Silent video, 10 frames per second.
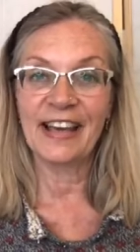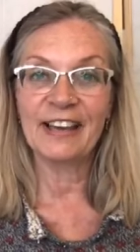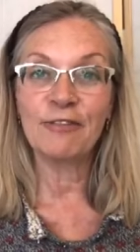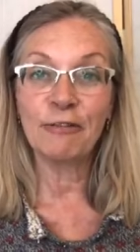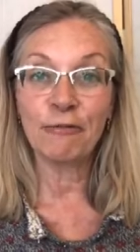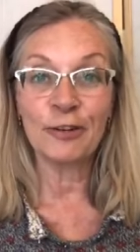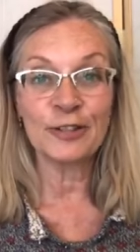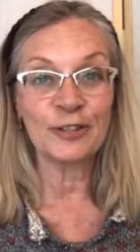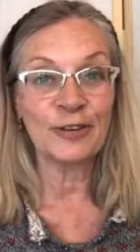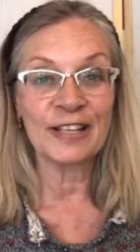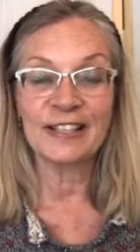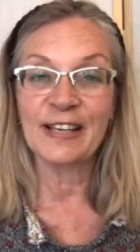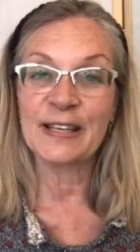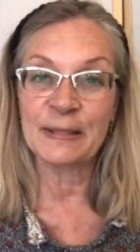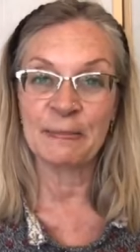it refers to us
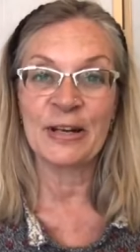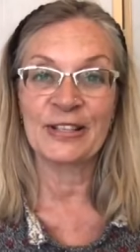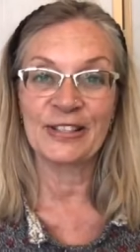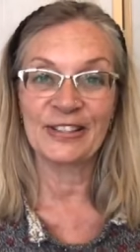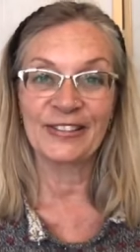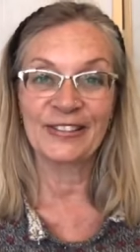as much.